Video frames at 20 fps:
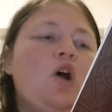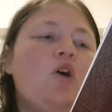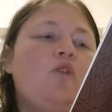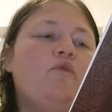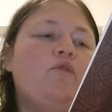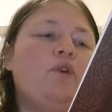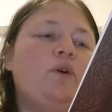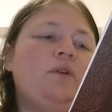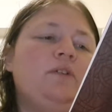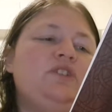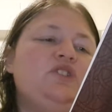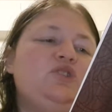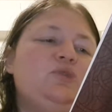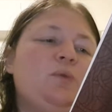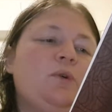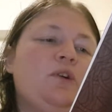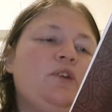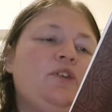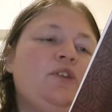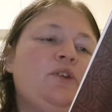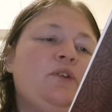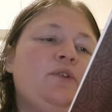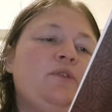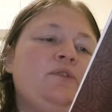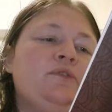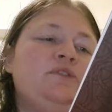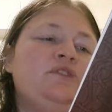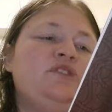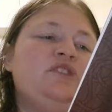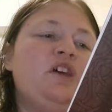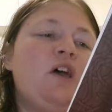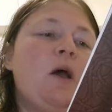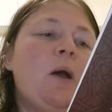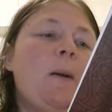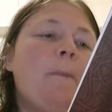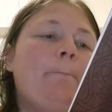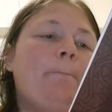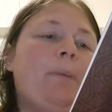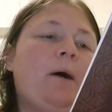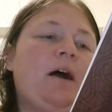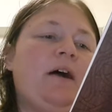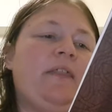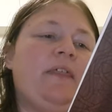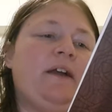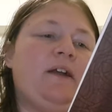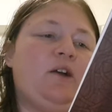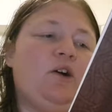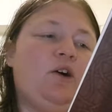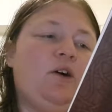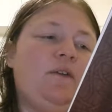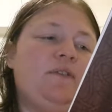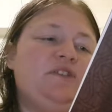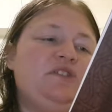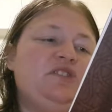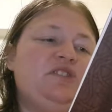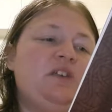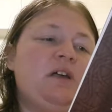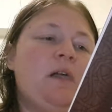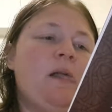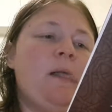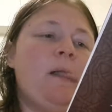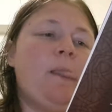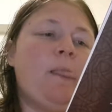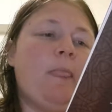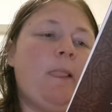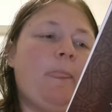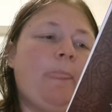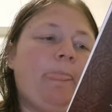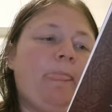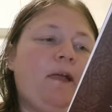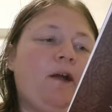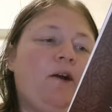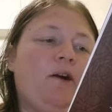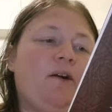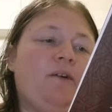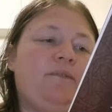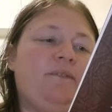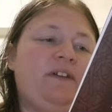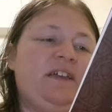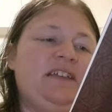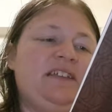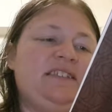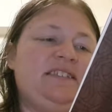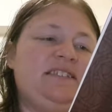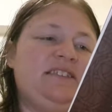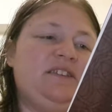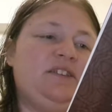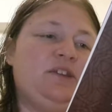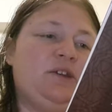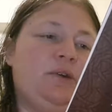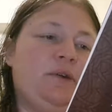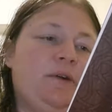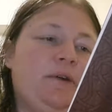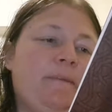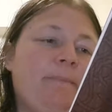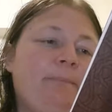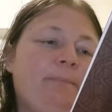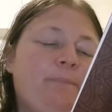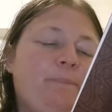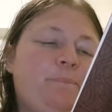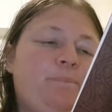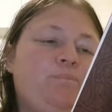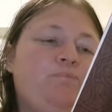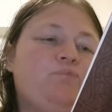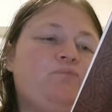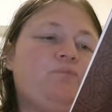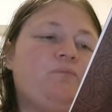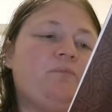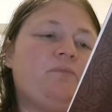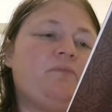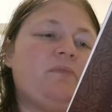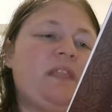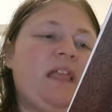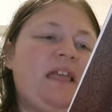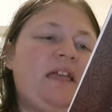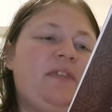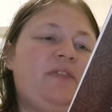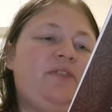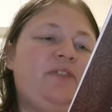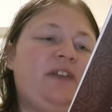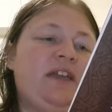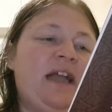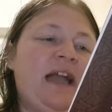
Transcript: Ruins were used by the Goths of Eastern Europe, the